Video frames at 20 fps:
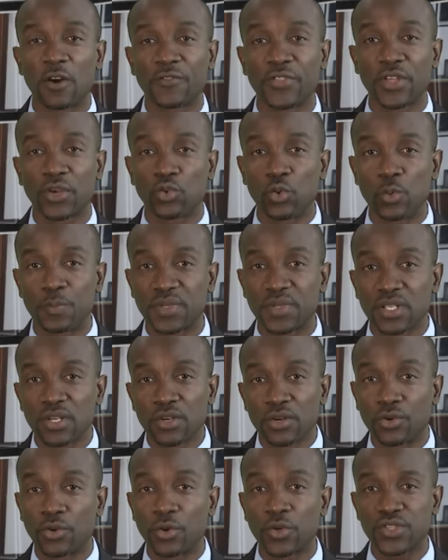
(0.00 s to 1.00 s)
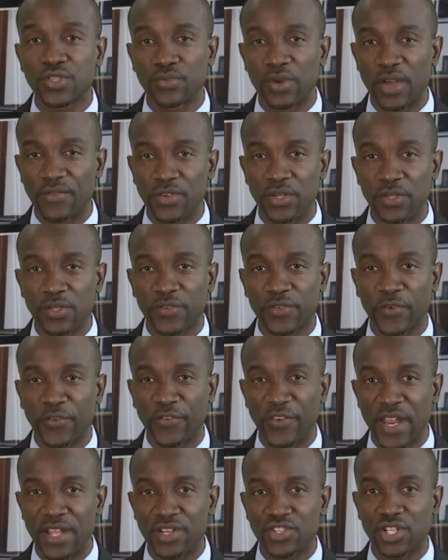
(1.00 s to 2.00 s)
of the group's gross revenues for
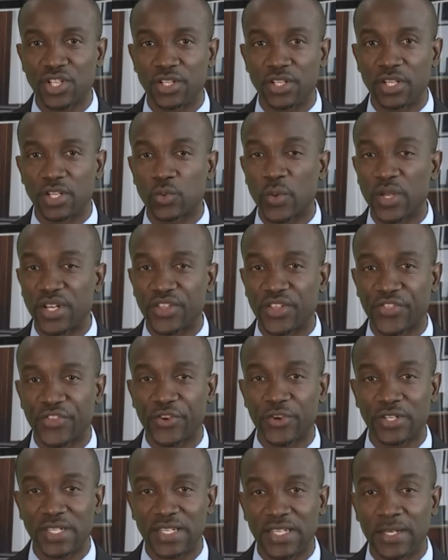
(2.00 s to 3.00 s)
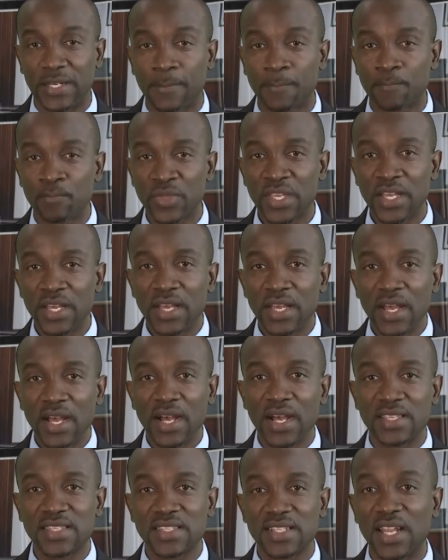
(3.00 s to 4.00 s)
financial year 2013,
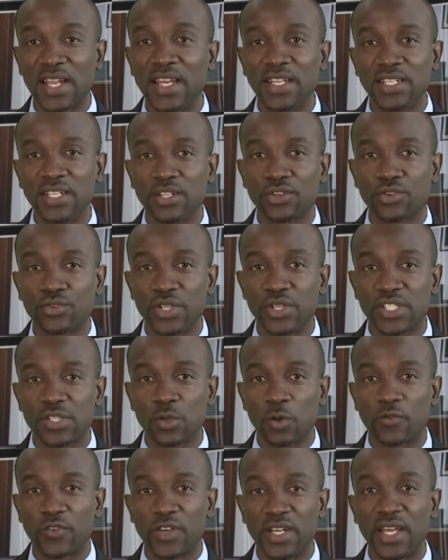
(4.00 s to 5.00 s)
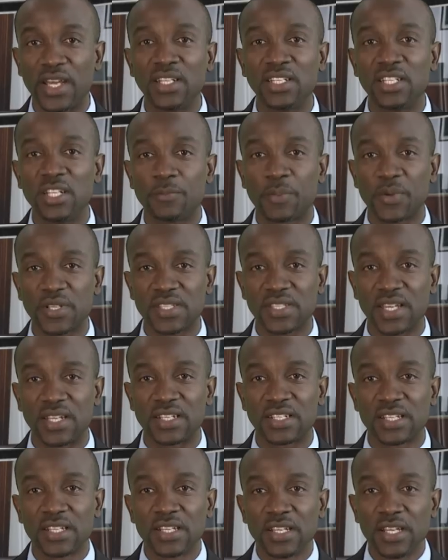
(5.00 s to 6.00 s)
a slight increase over
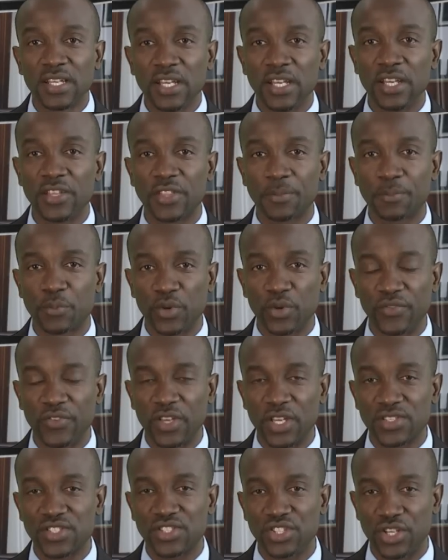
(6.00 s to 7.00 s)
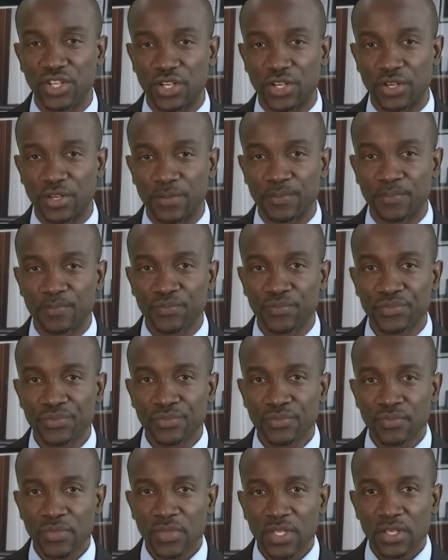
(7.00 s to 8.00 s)
19% in the previous year.
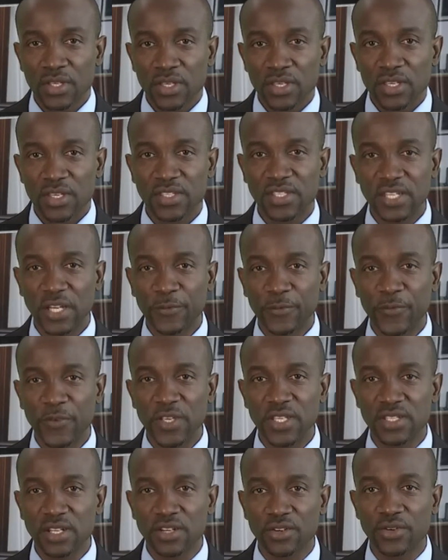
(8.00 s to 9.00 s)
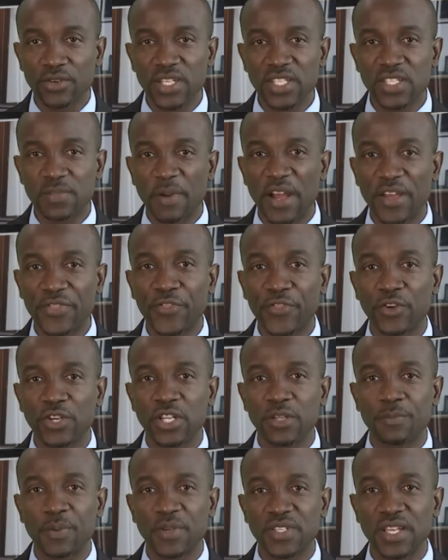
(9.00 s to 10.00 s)
He said fees increased by
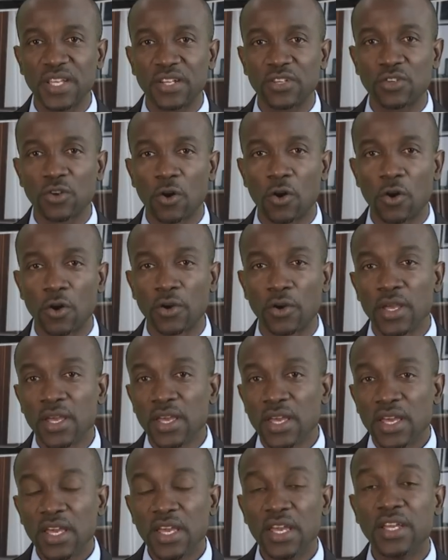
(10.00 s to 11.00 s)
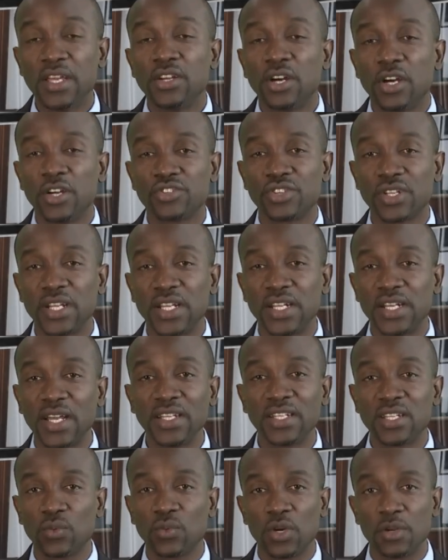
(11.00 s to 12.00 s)
13% or
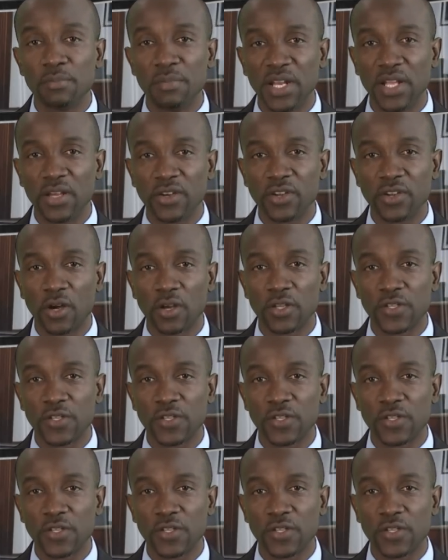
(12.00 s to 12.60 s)
$891 million